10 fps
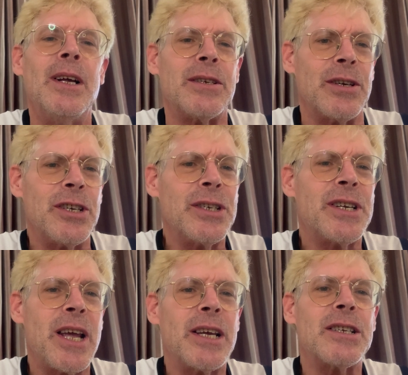So just
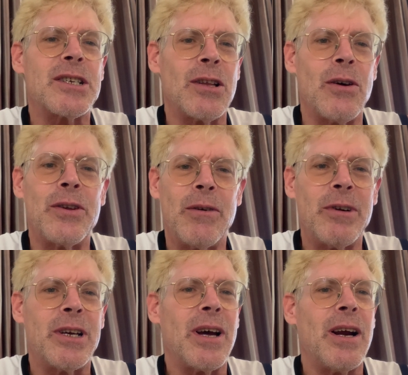take it slow. You're
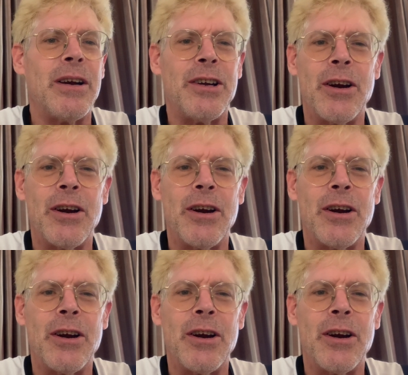retired.